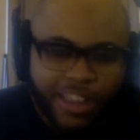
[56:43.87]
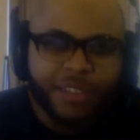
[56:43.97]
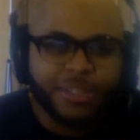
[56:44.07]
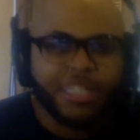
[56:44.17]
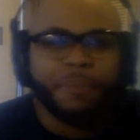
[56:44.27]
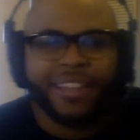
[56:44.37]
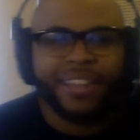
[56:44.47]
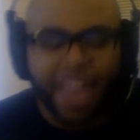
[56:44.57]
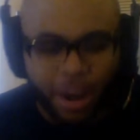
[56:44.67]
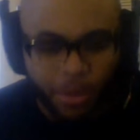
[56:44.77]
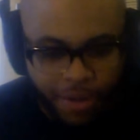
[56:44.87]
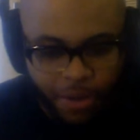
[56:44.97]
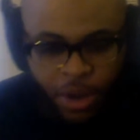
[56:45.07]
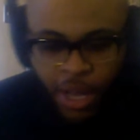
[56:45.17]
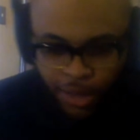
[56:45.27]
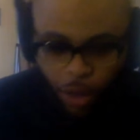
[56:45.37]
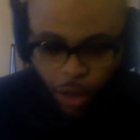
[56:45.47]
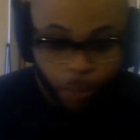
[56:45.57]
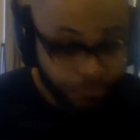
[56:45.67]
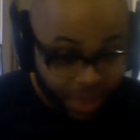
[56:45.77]
know, something like that or whatever.
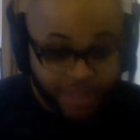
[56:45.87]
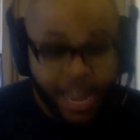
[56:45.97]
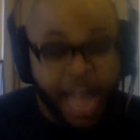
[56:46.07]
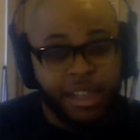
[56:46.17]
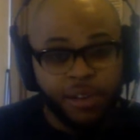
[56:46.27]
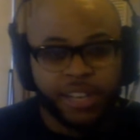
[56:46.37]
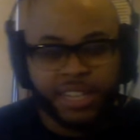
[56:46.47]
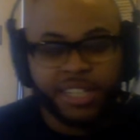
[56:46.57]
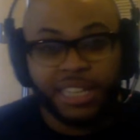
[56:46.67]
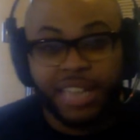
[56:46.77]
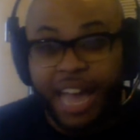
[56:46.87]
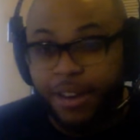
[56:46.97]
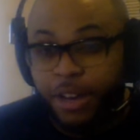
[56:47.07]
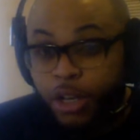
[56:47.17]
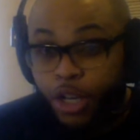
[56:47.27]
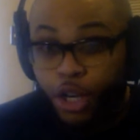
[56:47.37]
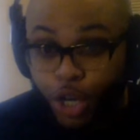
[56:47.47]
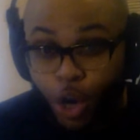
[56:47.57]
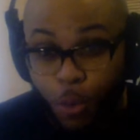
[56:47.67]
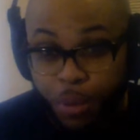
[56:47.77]
So Tyler does this a lot to
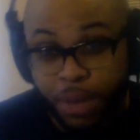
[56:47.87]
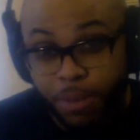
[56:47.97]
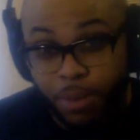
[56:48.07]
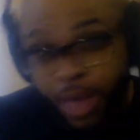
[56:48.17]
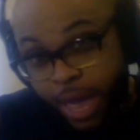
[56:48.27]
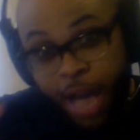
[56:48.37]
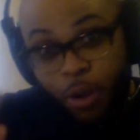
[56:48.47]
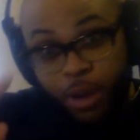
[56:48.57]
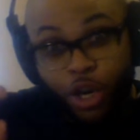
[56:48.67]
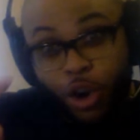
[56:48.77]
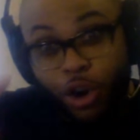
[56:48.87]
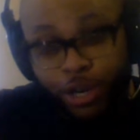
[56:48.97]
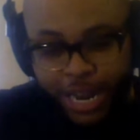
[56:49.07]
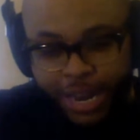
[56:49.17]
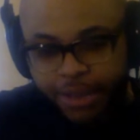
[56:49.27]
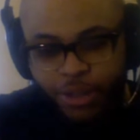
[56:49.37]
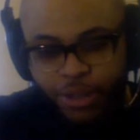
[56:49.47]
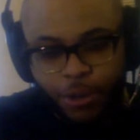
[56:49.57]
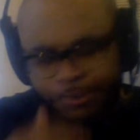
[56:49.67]
show people how in charge he is. So,